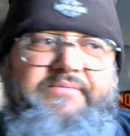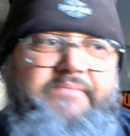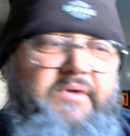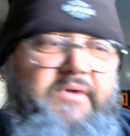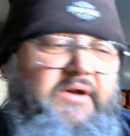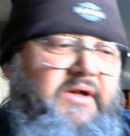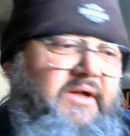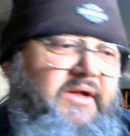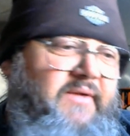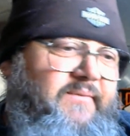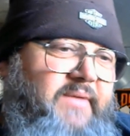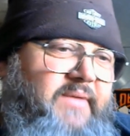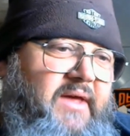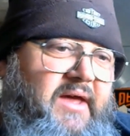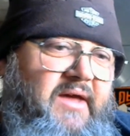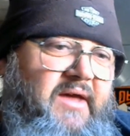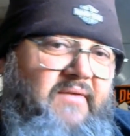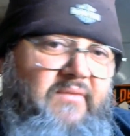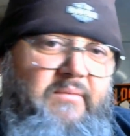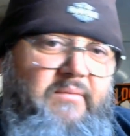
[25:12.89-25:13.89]
But if you
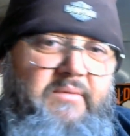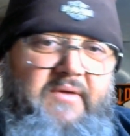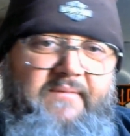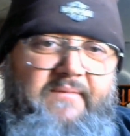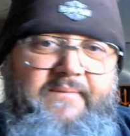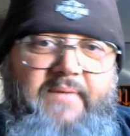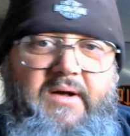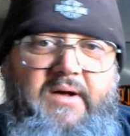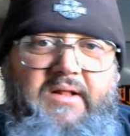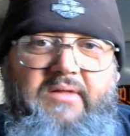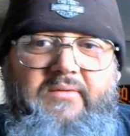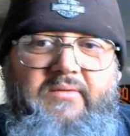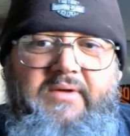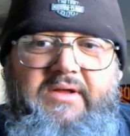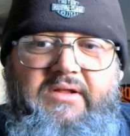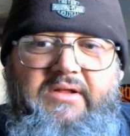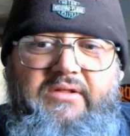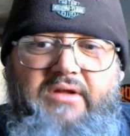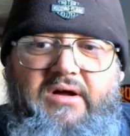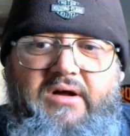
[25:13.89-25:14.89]
haven't been
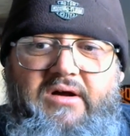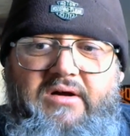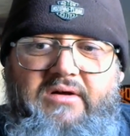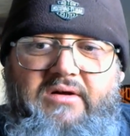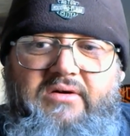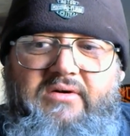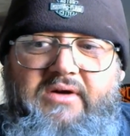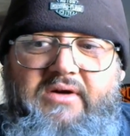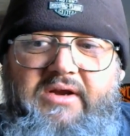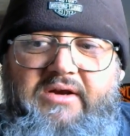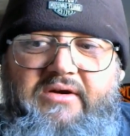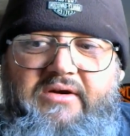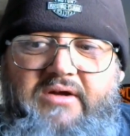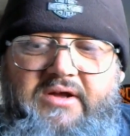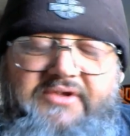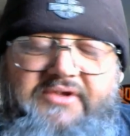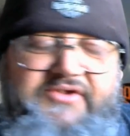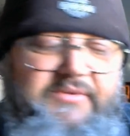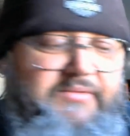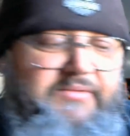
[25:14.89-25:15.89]
following along, or you're
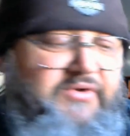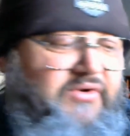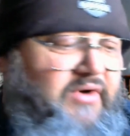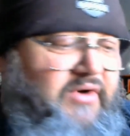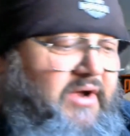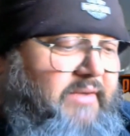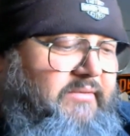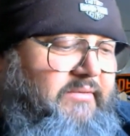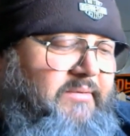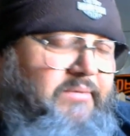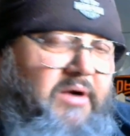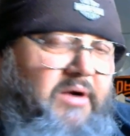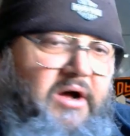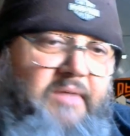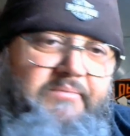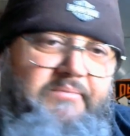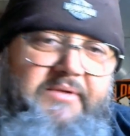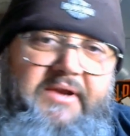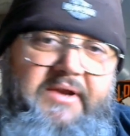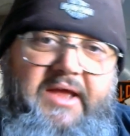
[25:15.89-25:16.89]
not subscribed to
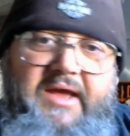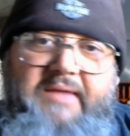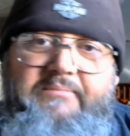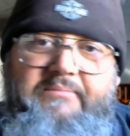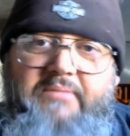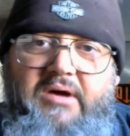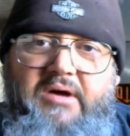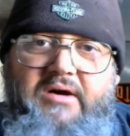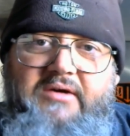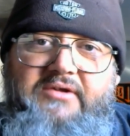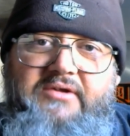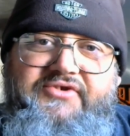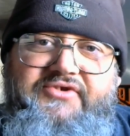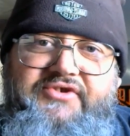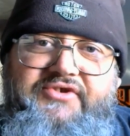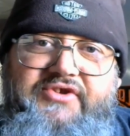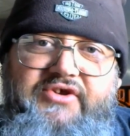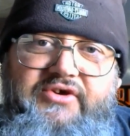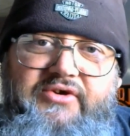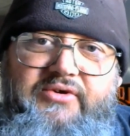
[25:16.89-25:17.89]
Papa Dan
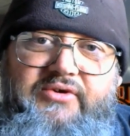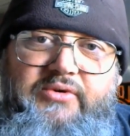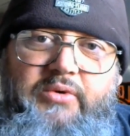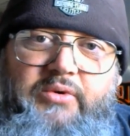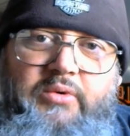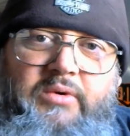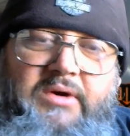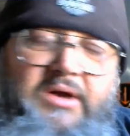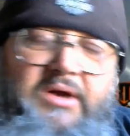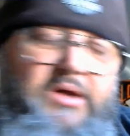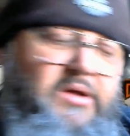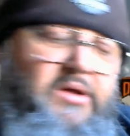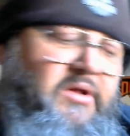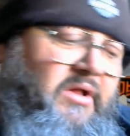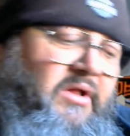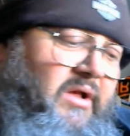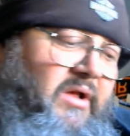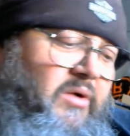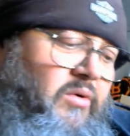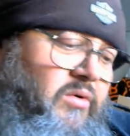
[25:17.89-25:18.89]
Models 2
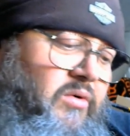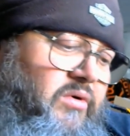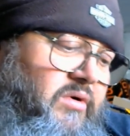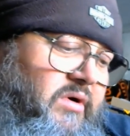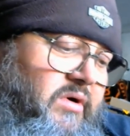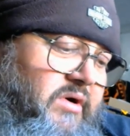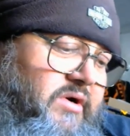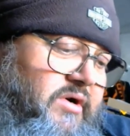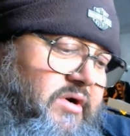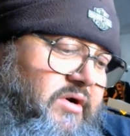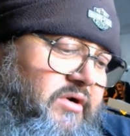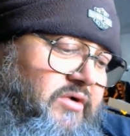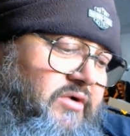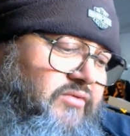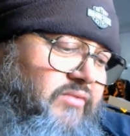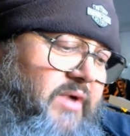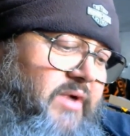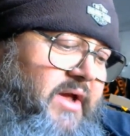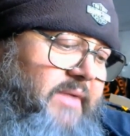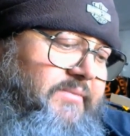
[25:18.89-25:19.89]
or Colonel
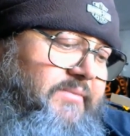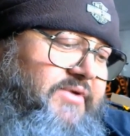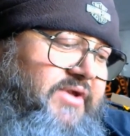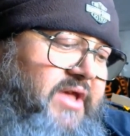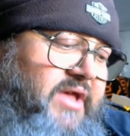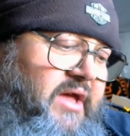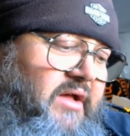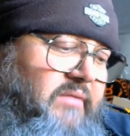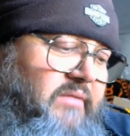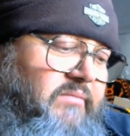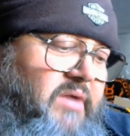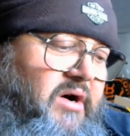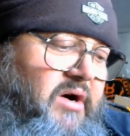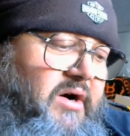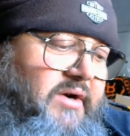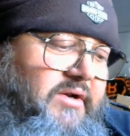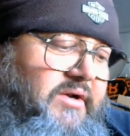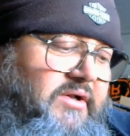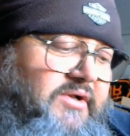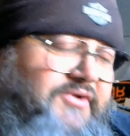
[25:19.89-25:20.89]
Reb Scale
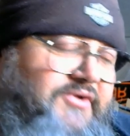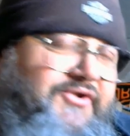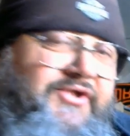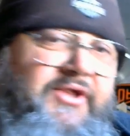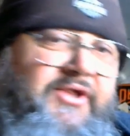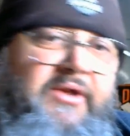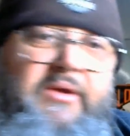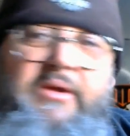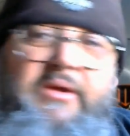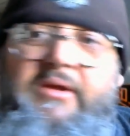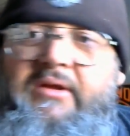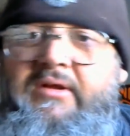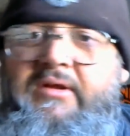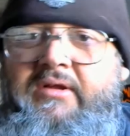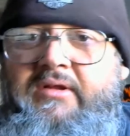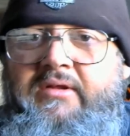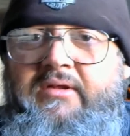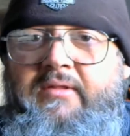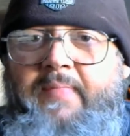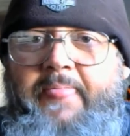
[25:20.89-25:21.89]
Models,
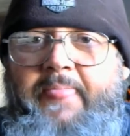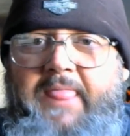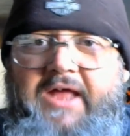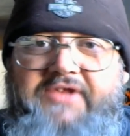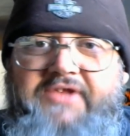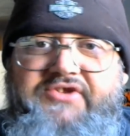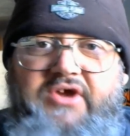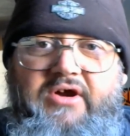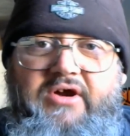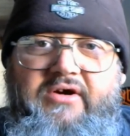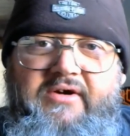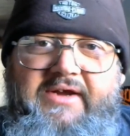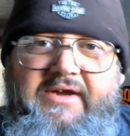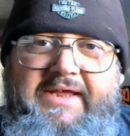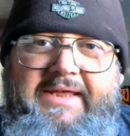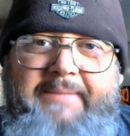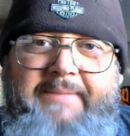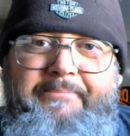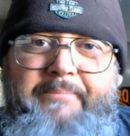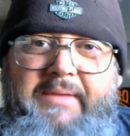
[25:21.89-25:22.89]
that's
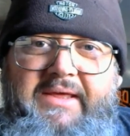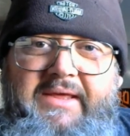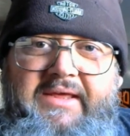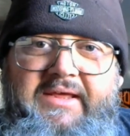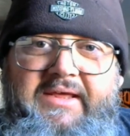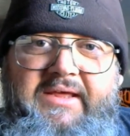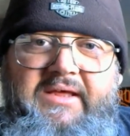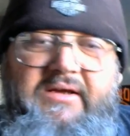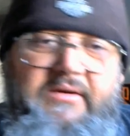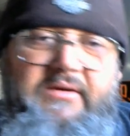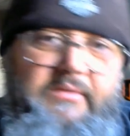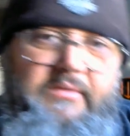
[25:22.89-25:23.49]
REBS